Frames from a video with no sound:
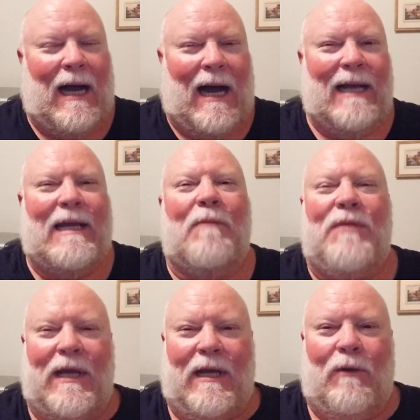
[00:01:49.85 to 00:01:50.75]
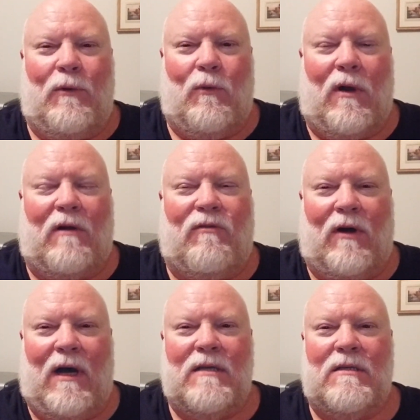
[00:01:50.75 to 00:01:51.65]
I kept thinking it would work for
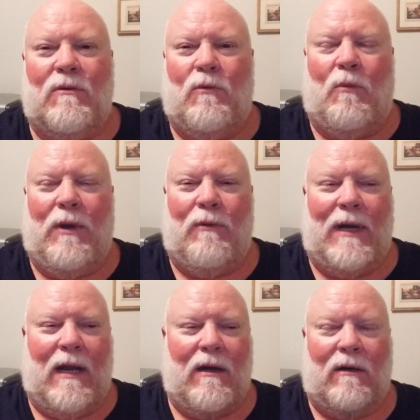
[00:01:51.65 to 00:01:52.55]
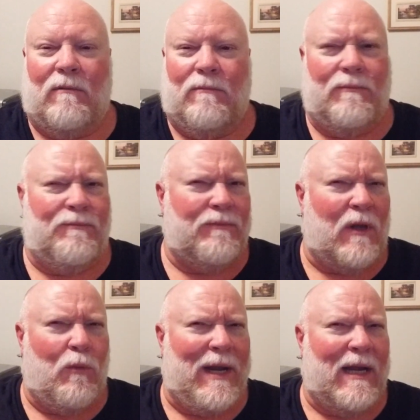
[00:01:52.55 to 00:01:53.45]
us when we were down there a
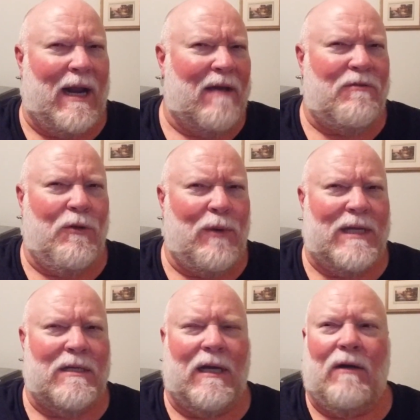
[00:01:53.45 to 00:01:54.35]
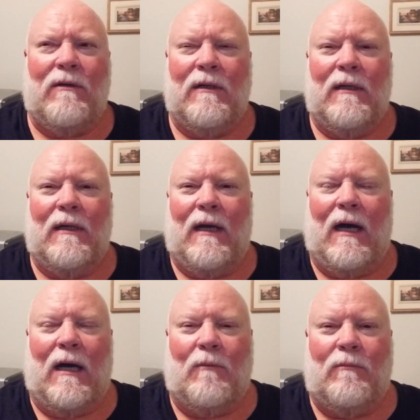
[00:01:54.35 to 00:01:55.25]
week and a half, 2 weeks ago.
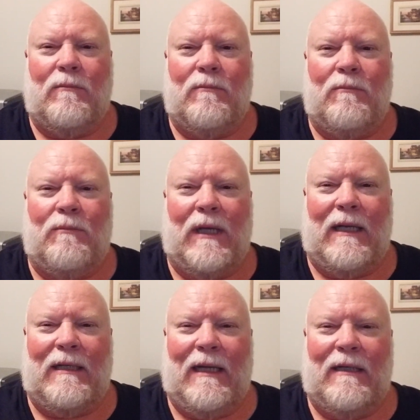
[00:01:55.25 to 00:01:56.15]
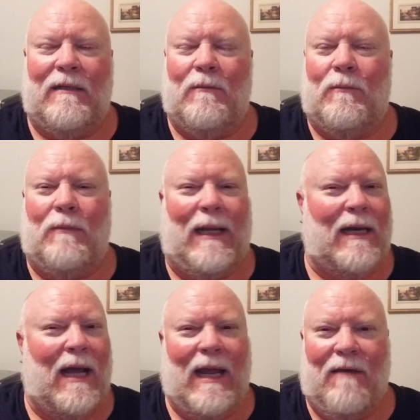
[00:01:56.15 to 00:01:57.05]
But it didn't, and
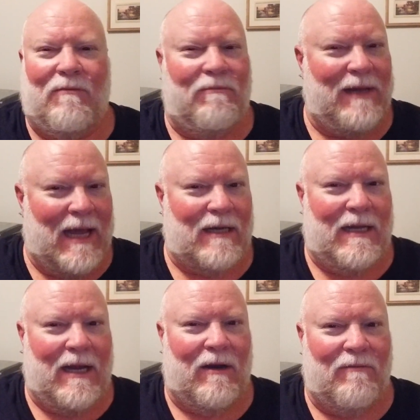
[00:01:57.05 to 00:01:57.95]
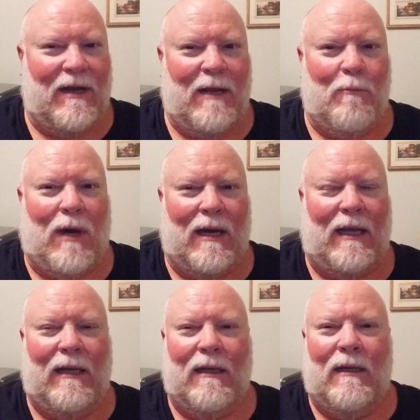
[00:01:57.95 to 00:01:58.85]
I have yet to hear of
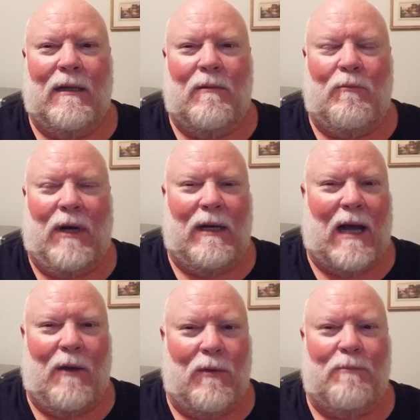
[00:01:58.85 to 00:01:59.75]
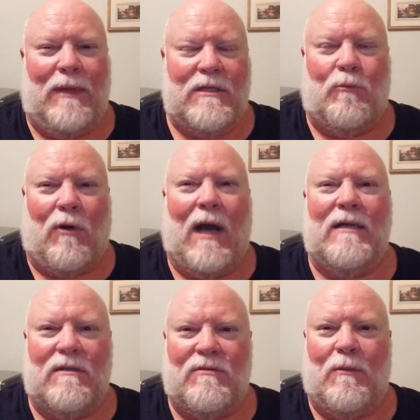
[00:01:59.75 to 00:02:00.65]
anybody. But I wouldn't be
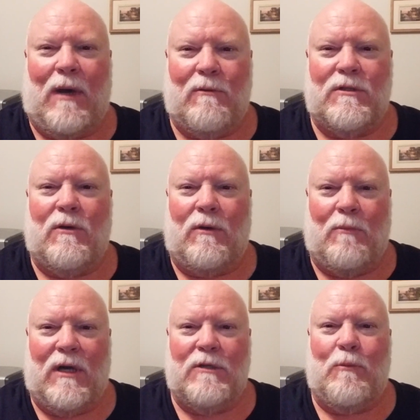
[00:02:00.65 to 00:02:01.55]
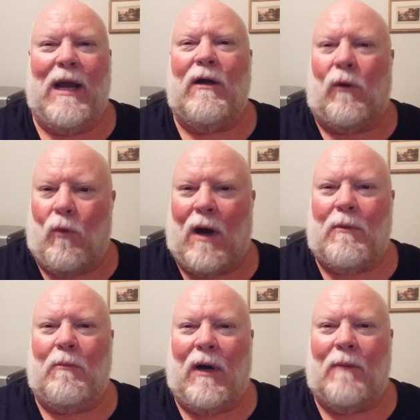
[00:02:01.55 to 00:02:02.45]
surprised if somebody was throwing a buzz bait or a
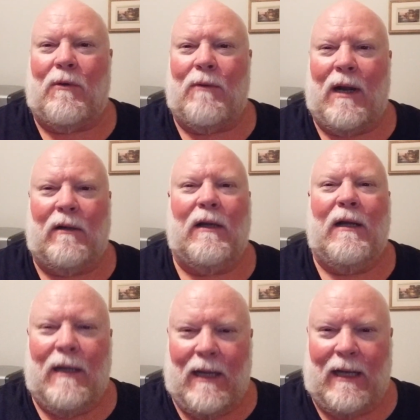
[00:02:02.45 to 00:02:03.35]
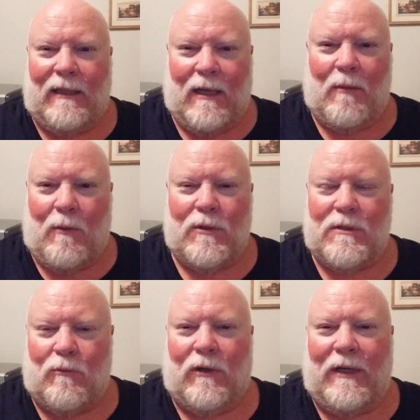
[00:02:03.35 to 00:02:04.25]
whopper plopper around and come up with
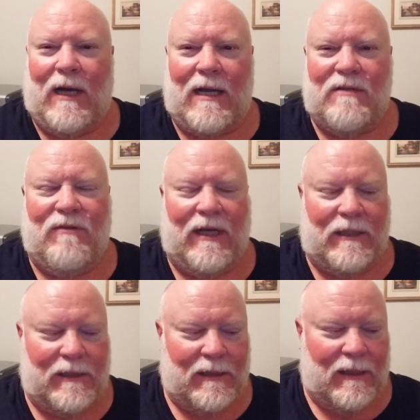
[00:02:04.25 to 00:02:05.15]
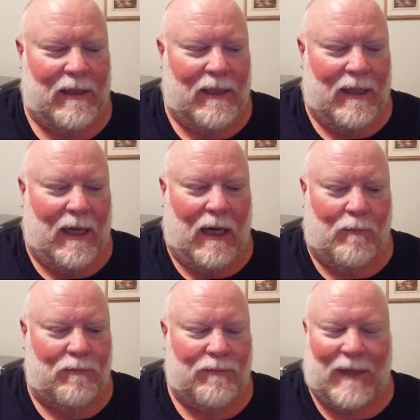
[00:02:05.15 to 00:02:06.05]
some really nice fish.
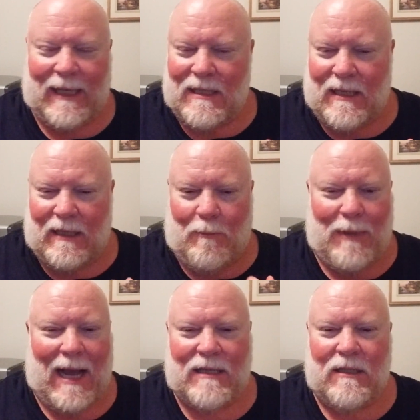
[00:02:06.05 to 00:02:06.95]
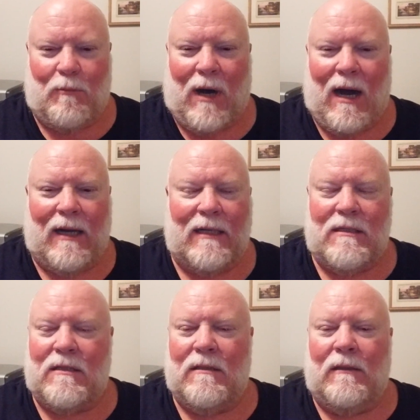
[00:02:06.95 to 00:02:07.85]
Like I said, the backs of the
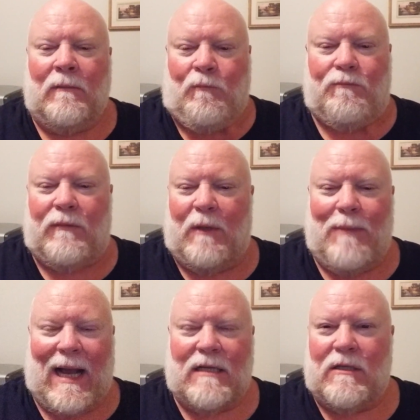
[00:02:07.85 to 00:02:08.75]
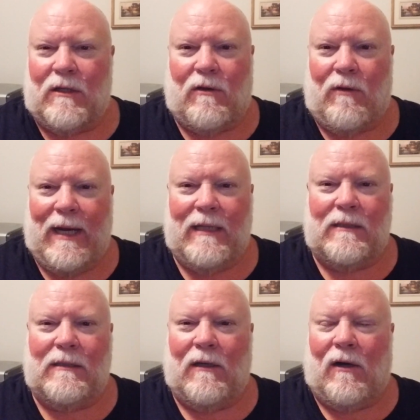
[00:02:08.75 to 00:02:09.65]
pockets, the backs of the
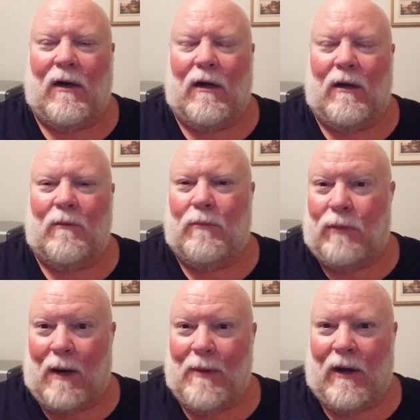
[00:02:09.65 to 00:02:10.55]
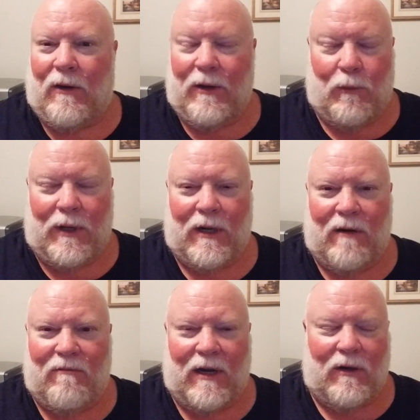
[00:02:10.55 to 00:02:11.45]
creeks are primarily where you're going
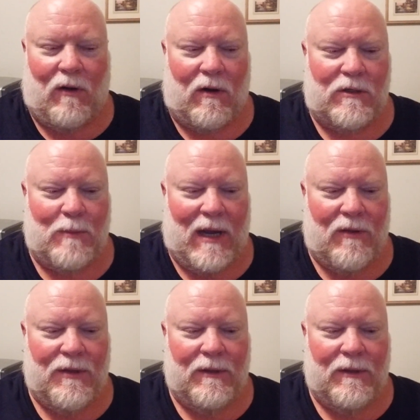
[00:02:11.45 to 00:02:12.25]
to find your largemouth.